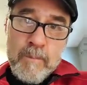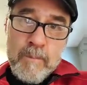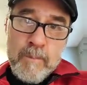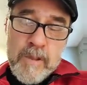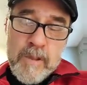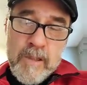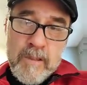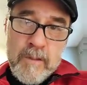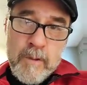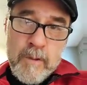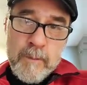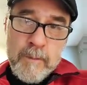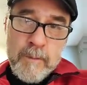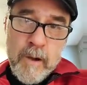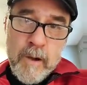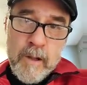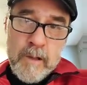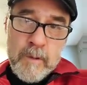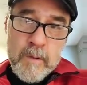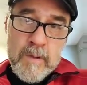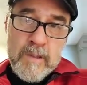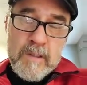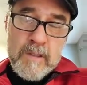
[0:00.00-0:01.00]
Please do
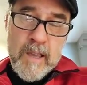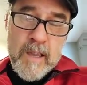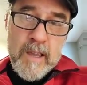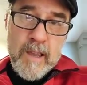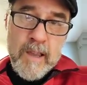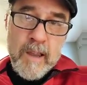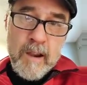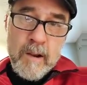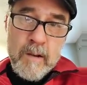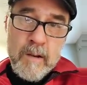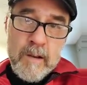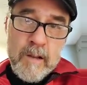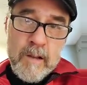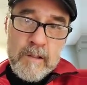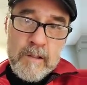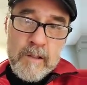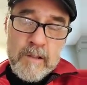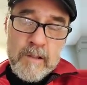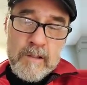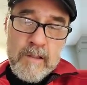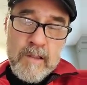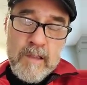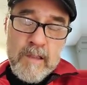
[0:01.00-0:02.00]
follow us. Take care, and
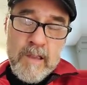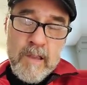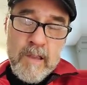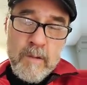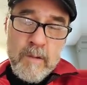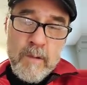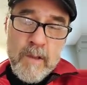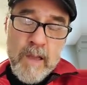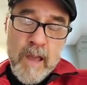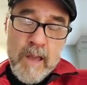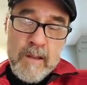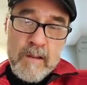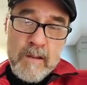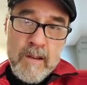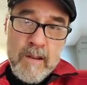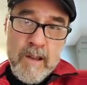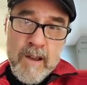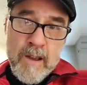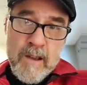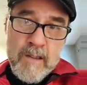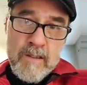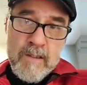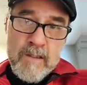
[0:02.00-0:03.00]
look to see you
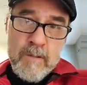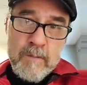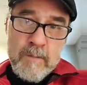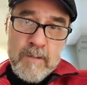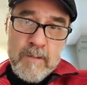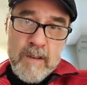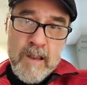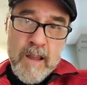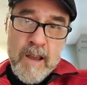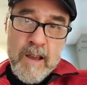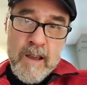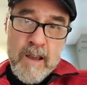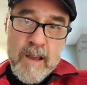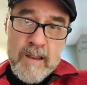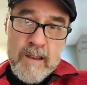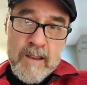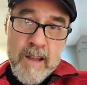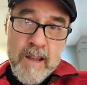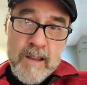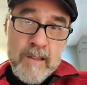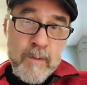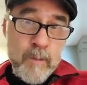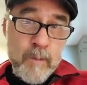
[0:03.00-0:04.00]
again soon,
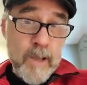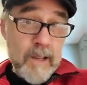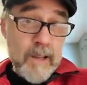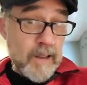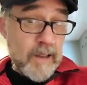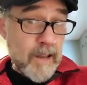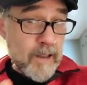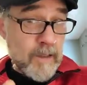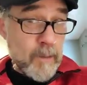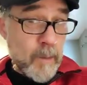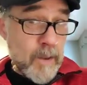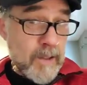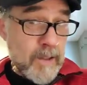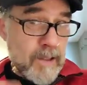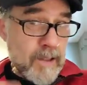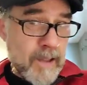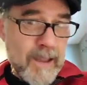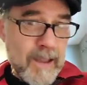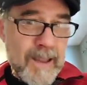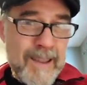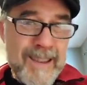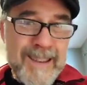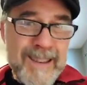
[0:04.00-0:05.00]
next week, next
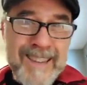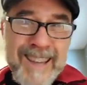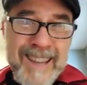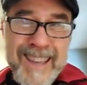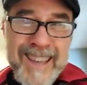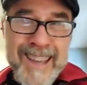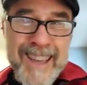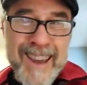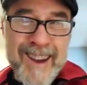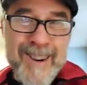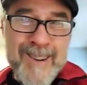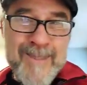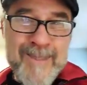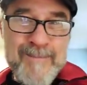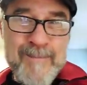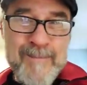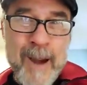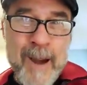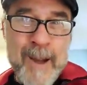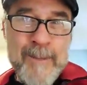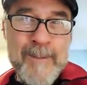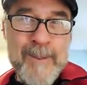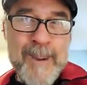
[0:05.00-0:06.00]
Wednesday. Take care.
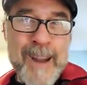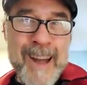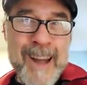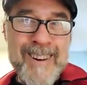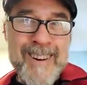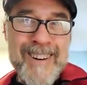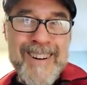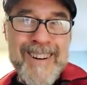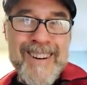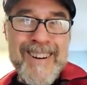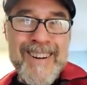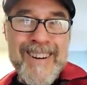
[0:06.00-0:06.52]
Bye for now.